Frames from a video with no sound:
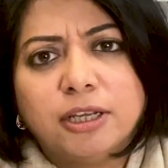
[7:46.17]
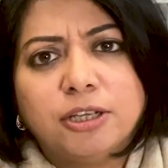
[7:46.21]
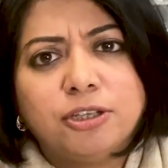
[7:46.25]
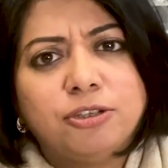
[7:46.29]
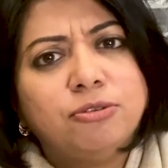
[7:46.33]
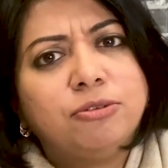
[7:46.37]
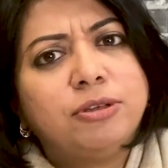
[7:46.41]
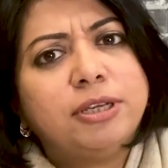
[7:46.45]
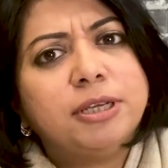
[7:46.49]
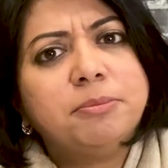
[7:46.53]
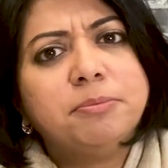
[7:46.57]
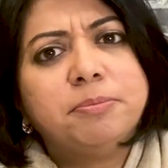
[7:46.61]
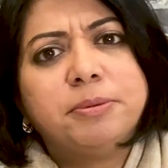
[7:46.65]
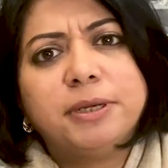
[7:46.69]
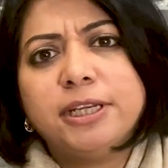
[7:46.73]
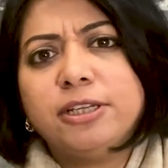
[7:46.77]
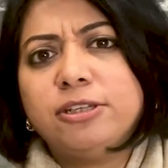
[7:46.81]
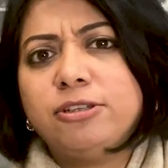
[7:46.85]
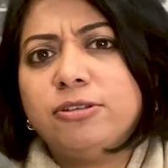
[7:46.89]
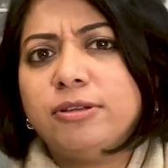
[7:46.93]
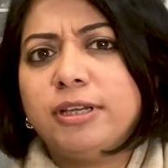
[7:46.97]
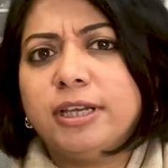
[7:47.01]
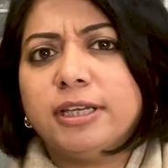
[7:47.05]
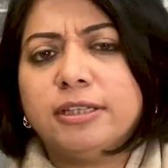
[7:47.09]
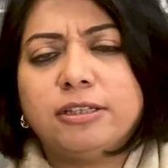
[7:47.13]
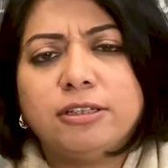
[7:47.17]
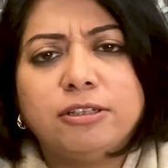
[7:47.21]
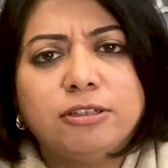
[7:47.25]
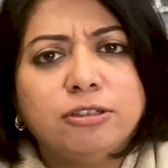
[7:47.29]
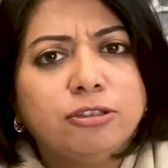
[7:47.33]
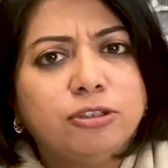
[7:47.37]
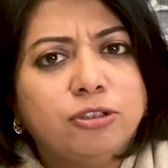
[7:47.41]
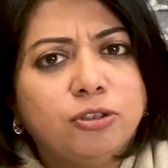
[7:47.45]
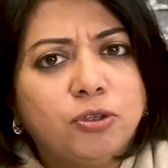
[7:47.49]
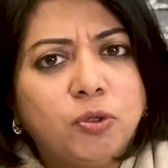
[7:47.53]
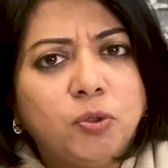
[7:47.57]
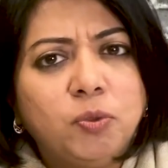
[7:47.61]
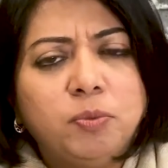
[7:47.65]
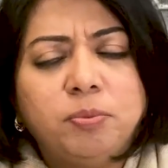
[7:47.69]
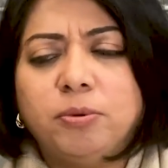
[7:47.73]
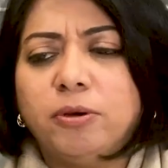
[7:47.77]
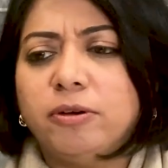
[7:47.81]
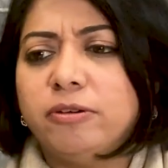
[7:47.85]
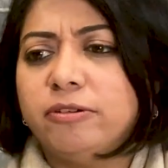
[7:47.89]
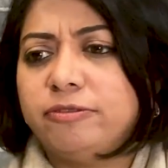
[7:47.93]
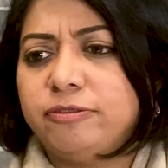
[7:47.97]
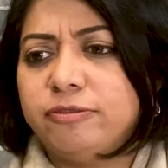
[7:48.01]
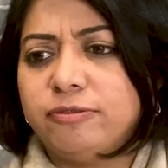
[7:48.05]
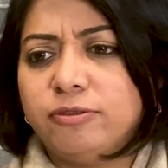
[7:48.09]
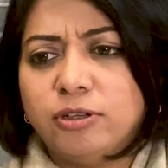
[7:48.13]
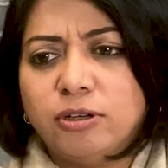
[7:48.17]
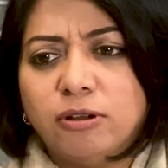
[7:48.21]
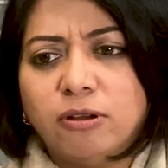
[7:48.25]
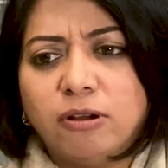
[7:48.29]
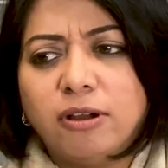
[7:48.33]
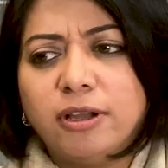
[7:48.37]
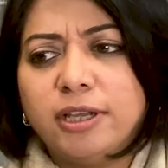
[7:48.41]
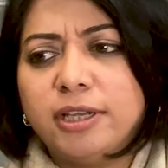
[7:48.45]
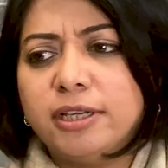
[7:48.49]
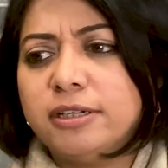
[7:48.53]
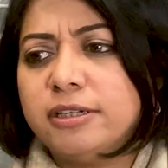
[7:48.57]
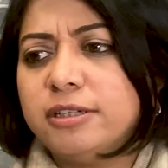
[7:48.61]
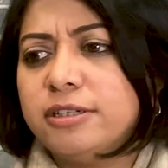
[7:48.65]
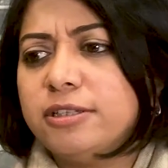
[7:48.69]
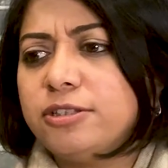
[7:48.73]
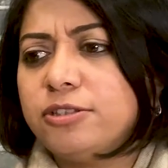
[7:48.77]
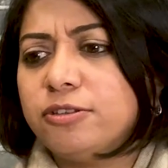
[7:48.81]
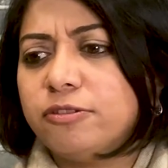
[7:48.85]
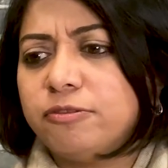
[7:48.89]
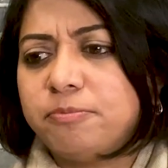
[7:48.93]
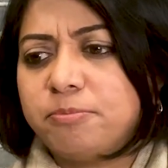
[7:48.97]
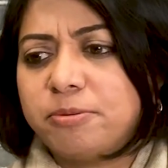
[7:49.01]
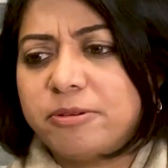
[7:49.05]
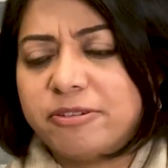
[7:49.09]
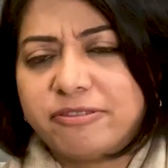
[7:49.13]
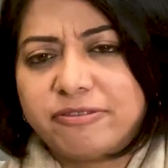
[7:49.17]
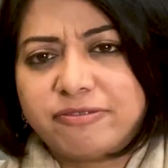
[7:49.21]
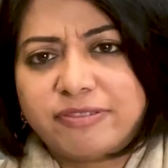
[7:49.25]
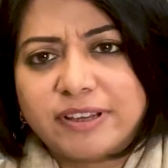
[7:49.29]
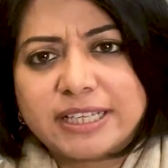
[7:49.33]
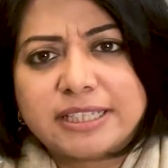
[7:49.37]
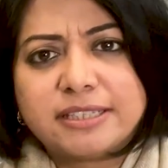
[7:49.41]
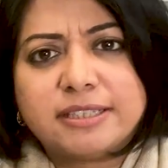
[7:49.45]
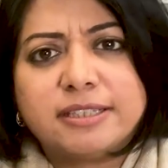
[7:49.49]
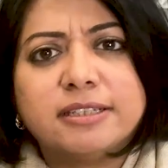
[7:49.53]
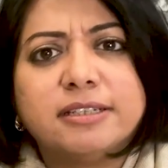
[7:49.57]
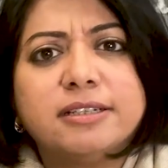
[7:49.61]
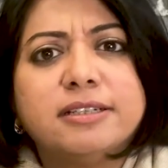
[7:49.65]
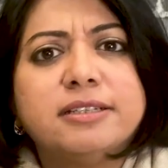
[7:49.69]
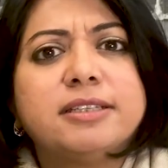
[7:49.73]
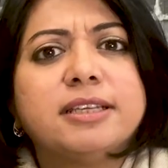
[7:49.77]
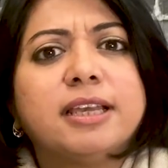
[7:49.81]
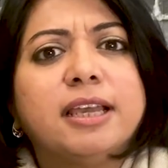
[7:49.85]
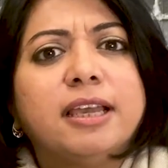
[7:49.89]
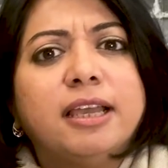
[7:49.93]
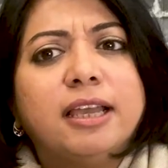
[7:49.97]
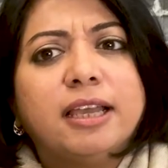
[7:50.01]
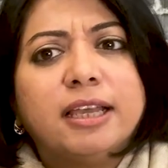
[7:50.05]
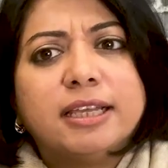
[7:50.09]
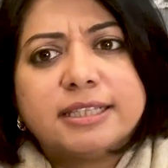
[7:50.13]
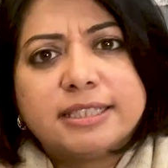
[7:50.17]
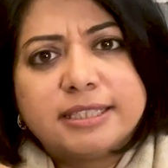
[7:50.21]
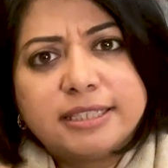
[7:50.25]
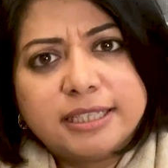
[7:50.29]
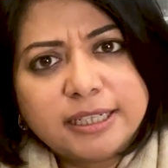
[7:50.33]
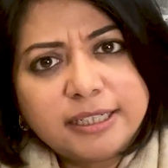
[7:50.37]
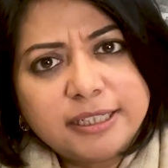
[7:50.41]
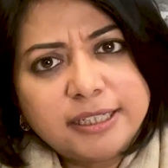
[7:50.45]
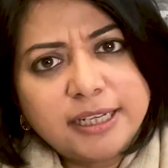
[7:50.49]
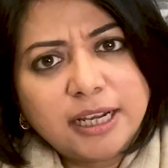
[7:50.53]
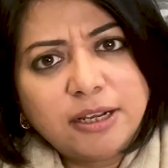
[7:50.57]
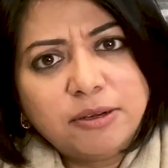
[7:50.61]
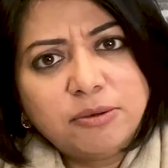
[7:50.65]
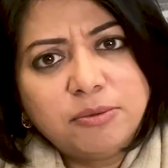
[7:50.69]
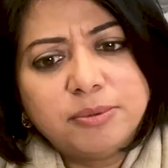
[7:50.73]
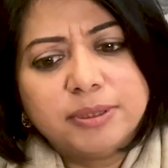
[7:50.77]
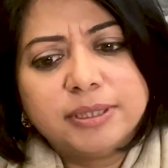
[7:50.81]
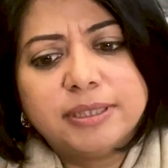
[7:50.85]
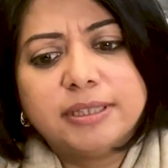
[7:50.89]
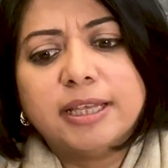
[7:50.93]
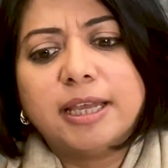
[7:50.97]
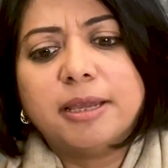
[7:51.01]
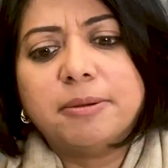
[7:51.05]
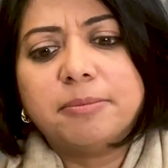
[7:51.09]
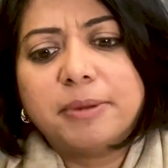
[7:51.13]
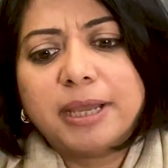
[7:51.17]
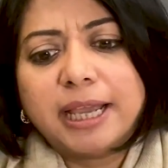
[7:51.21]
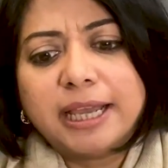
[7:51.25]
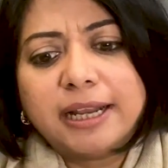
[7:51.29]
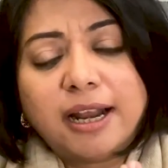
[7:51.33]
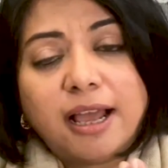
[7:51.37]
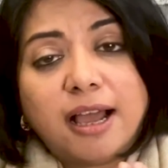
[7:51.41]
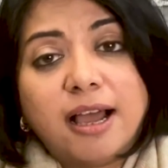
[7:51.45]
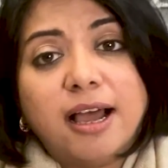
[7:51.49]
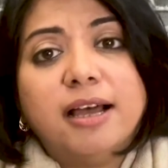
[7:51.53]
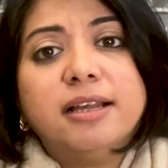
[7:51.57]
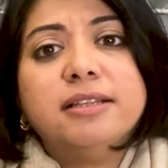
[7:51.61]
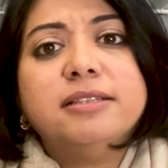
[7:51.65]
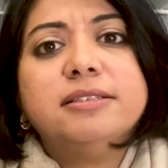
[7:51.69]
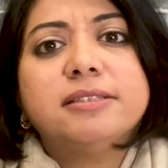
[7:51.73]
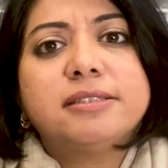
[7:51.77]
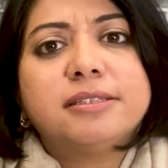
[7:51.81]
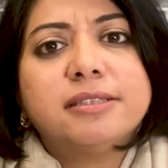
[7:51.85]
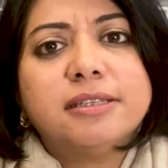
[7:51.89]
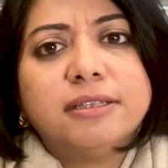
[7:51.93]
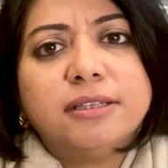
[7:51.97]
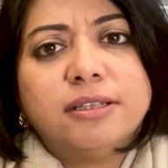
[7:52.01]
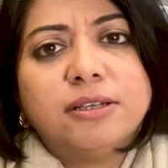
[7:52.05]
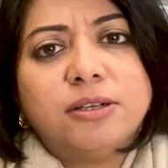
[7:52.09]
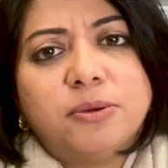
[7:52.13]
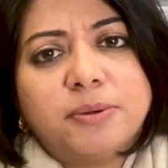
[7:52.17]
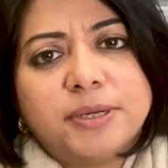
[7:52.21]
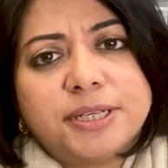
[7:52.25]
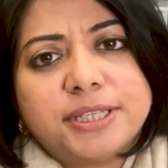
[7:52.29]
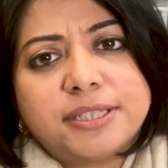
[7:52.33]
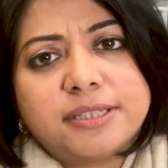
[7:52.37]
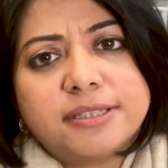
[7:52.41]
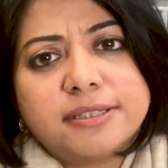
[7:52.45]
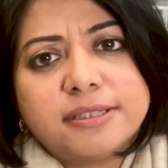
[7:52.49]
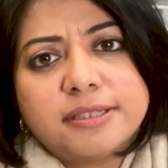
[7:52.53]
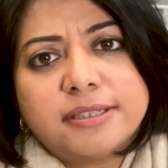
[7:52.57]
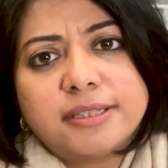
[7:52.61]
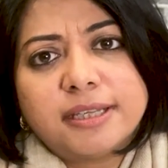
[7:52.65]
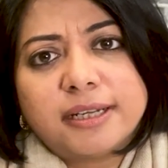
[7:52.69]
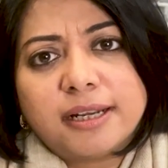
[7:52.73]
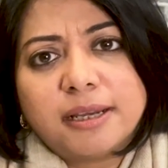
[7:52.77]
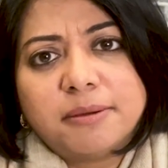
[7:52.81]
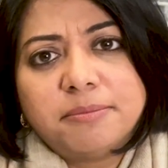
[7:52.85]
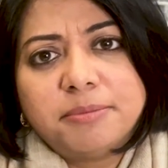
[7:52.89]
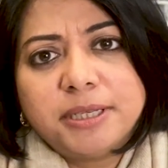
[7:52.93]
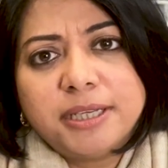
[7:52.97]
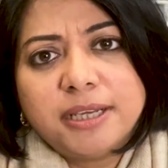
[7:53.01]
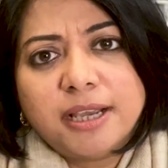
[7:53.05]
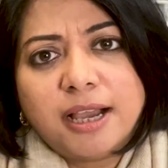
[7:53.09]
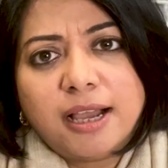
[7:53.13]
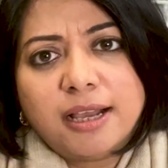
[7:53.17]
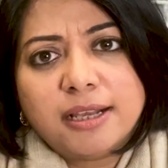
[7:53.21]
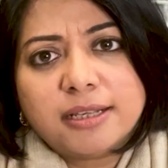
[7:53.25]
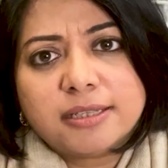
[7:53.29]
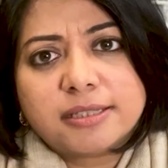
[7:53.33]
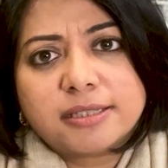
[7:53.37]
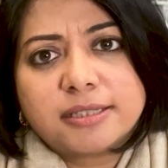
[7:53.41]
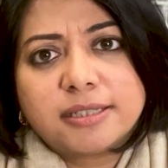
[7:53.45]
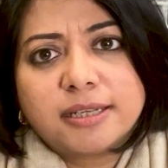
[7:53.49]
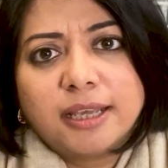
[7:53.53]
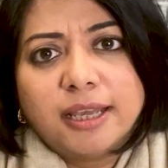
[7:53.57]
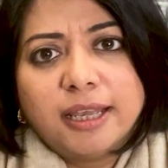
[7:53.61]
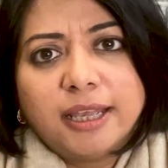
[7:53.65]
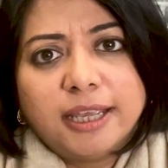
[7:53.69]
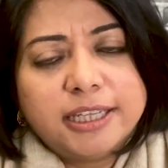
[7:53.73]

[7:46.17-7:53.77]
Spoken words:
You can bring together a group of lawyers, of professors, sit down with them and answer the questions that are being asked.